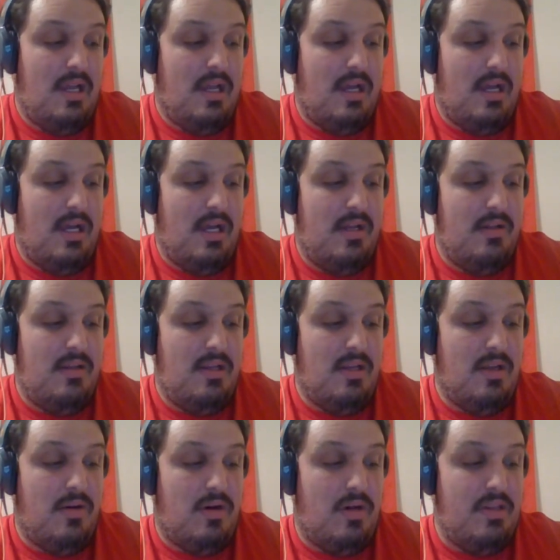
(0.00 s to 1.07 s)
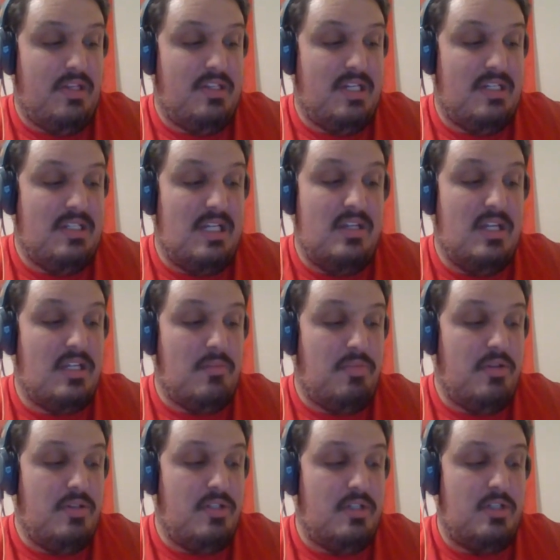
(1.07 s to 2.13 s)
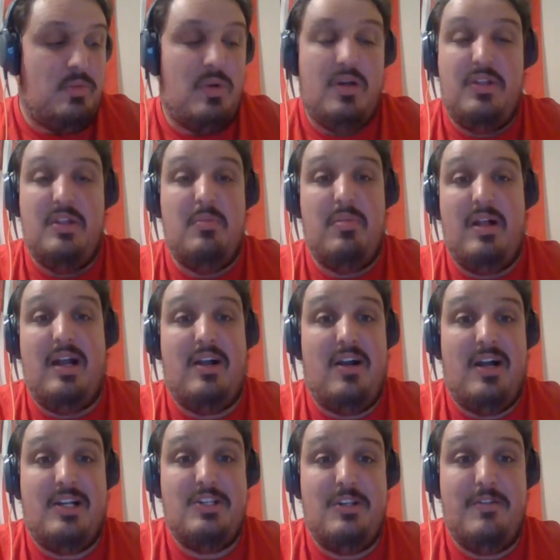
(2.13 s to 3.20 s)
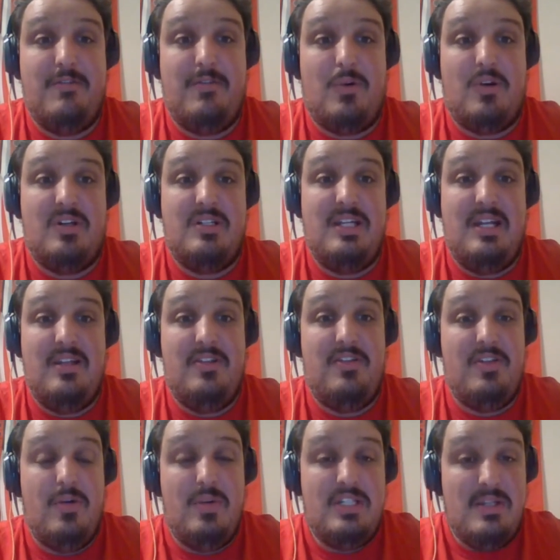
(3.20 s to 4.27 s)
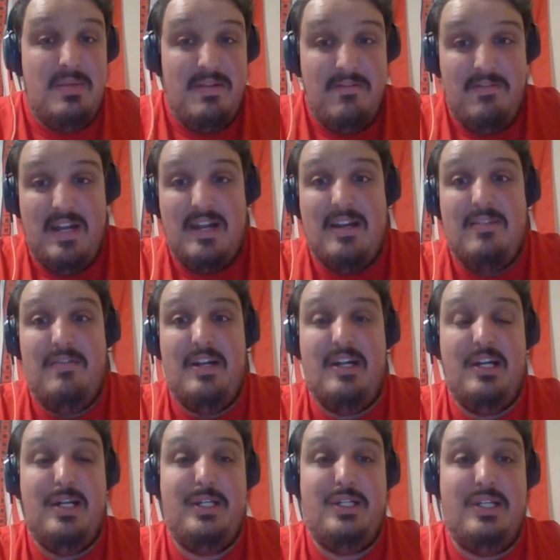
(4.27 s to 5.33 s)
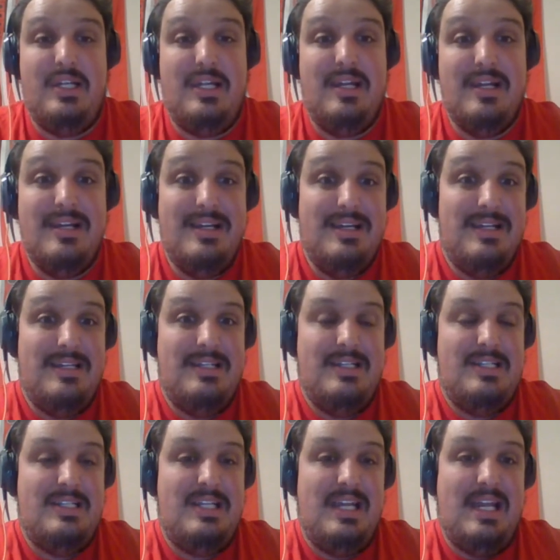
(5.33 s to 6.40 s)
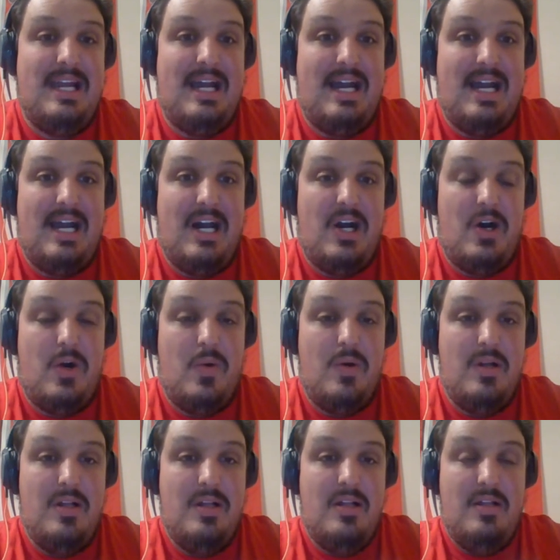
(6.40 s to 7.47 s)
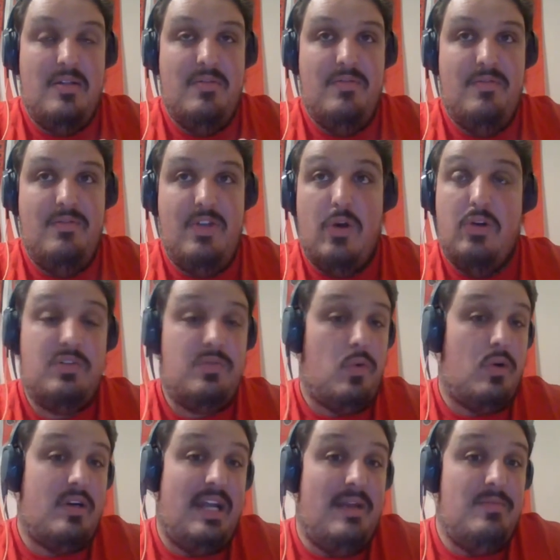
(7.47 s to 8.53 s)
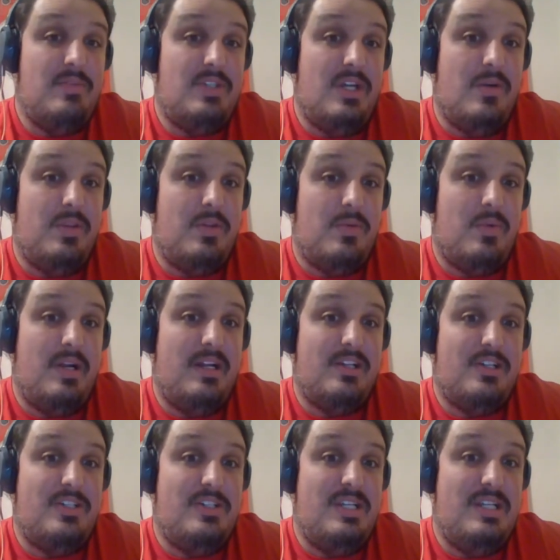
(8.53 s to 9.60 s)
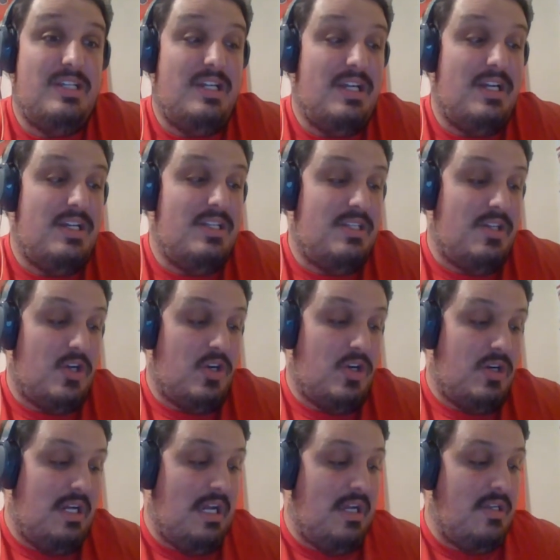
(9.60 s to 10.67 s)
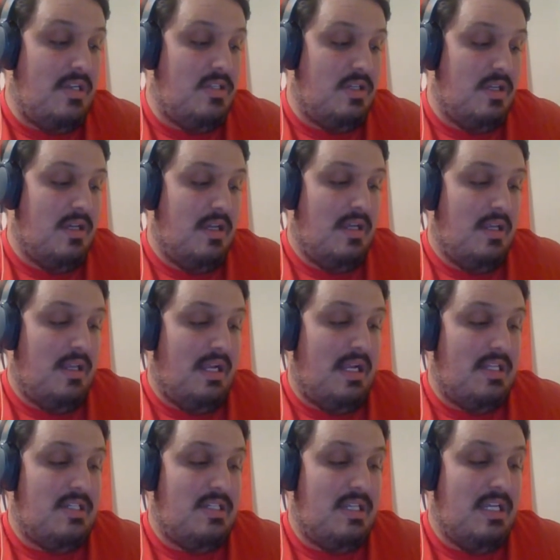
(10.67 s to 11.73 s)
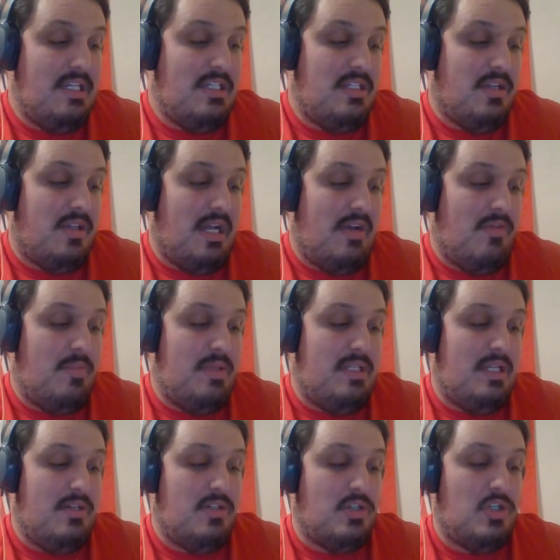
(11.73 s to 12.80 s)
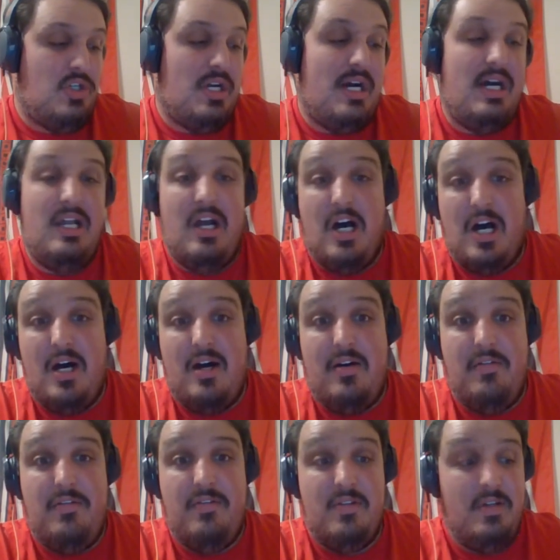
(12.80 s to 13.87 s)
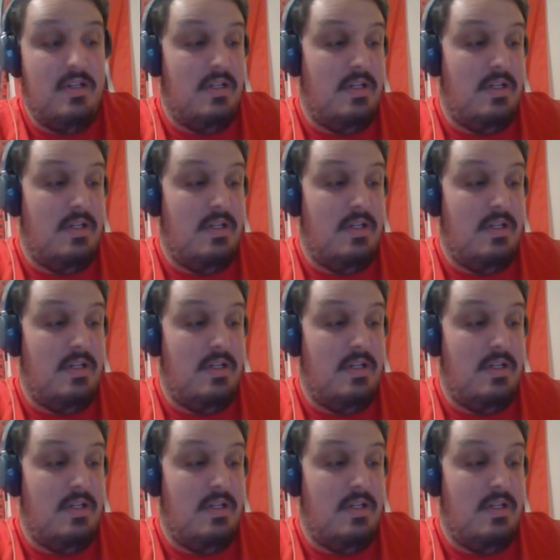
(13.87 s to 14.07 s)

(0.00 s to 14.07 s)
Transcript: Uh, you know, on the sixteenth, you get the Blues on the twelfth and the Blackhawks on the fourteenth. So it's going to be very, very interesting to see how those four games go with the regular season, because the Hurricanes, like I said, they still have a potential shot of